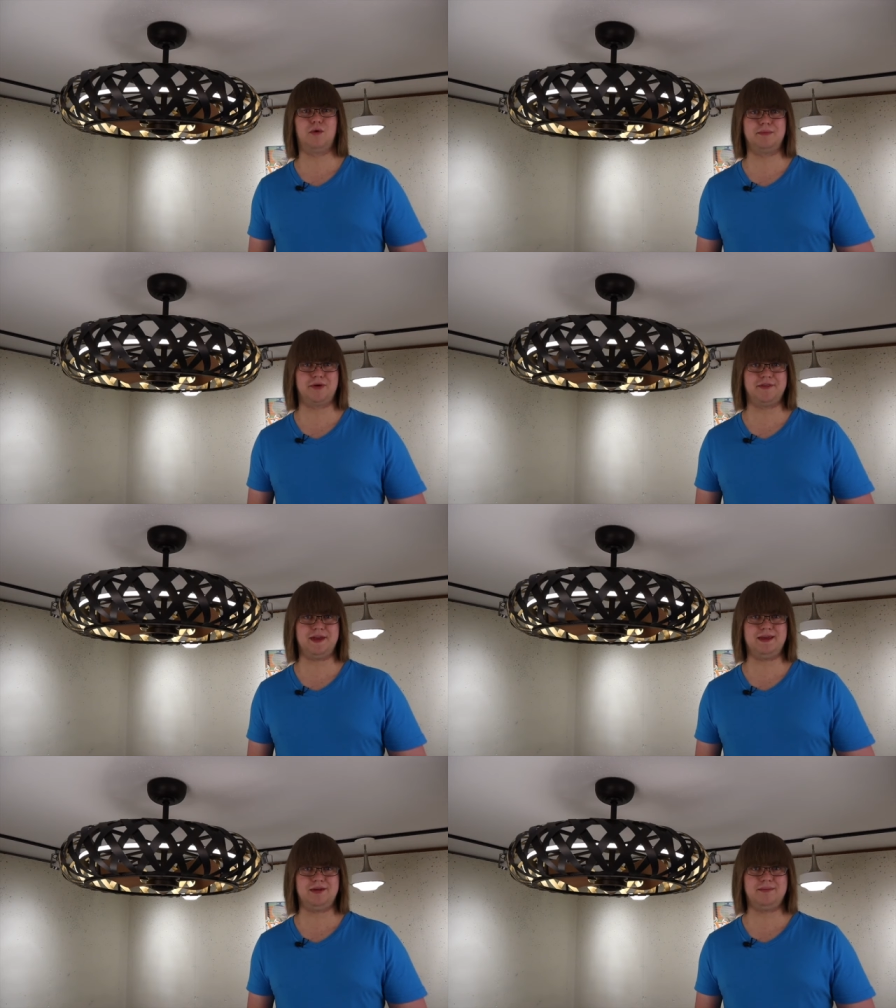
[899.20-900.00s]
One more
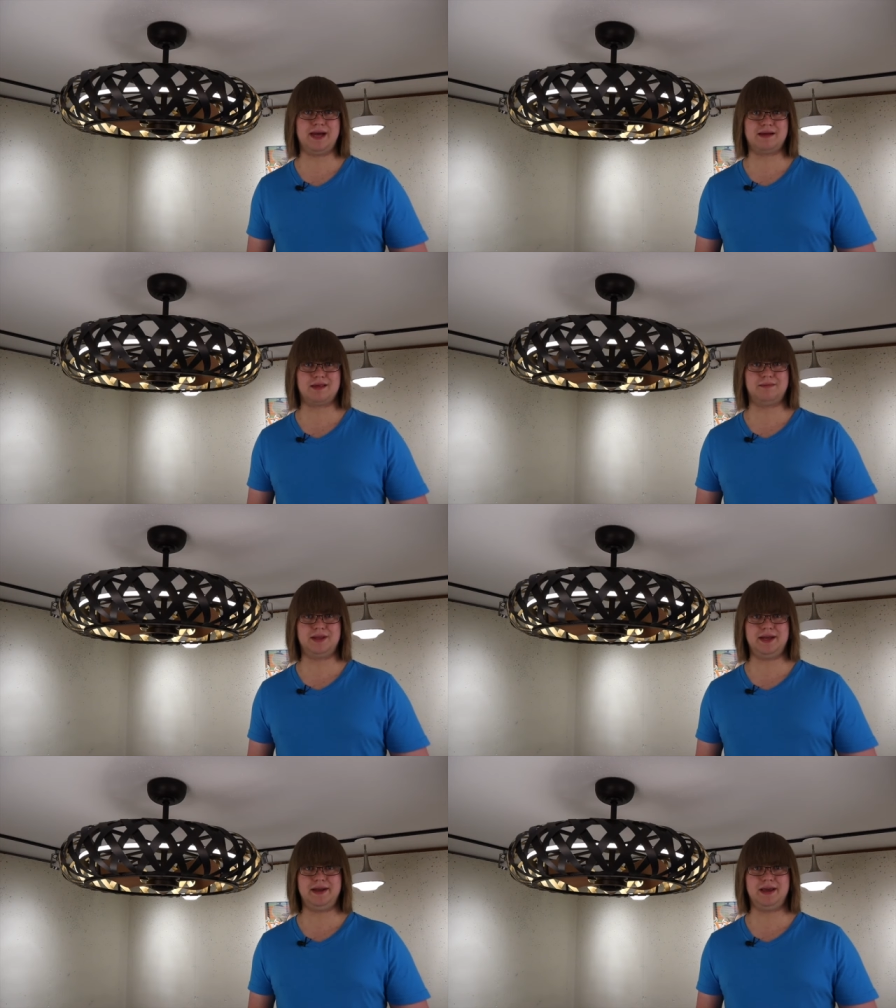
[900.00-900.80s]
thank you to Maxim
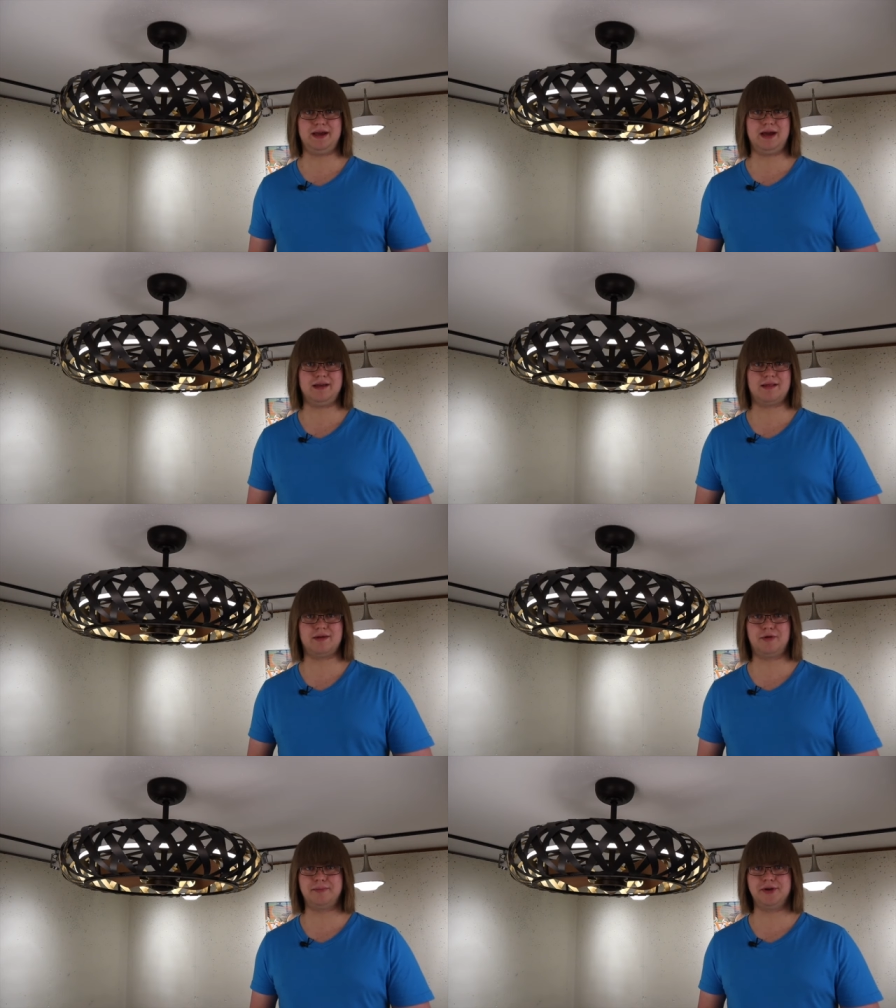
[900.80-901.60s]
Lighting. I
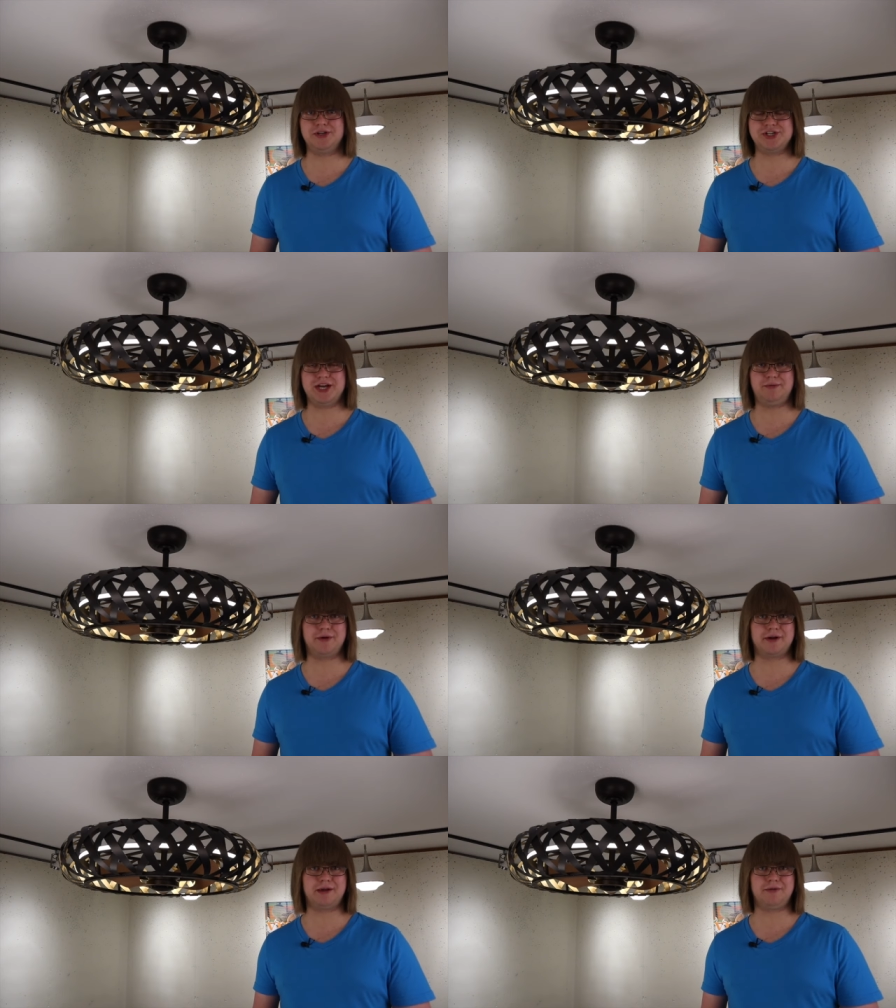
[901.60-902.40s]
so appreciate
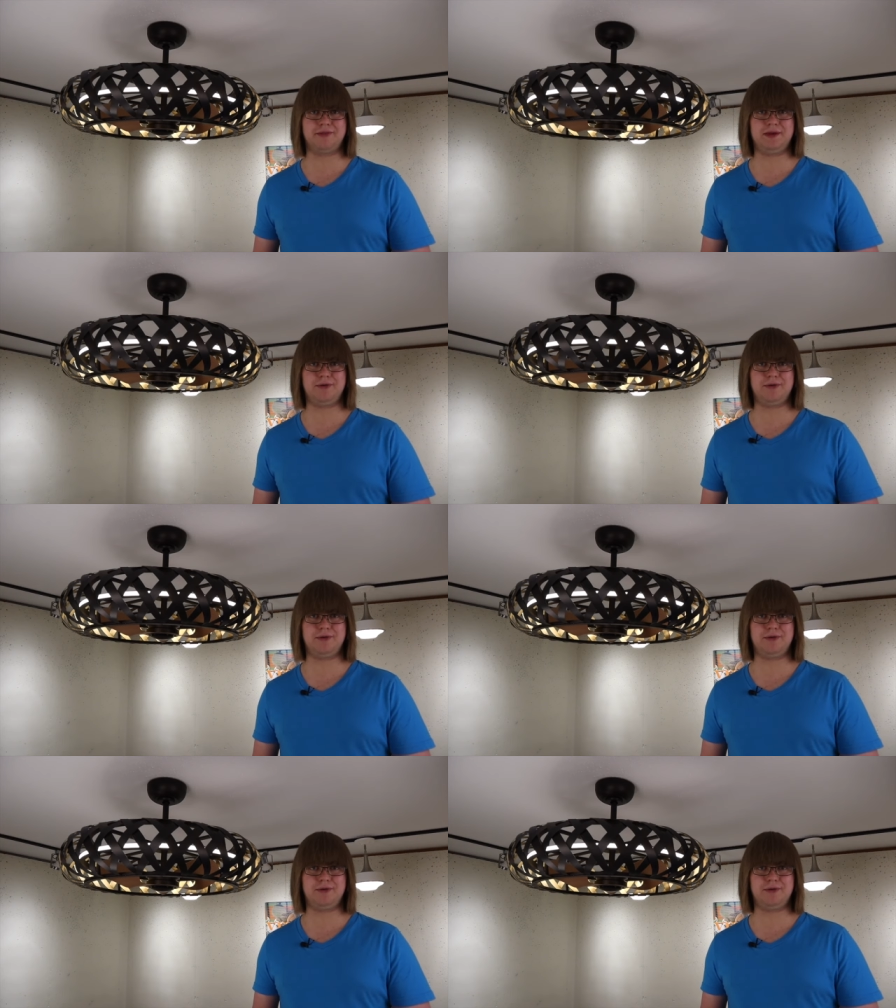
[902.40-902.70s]
working with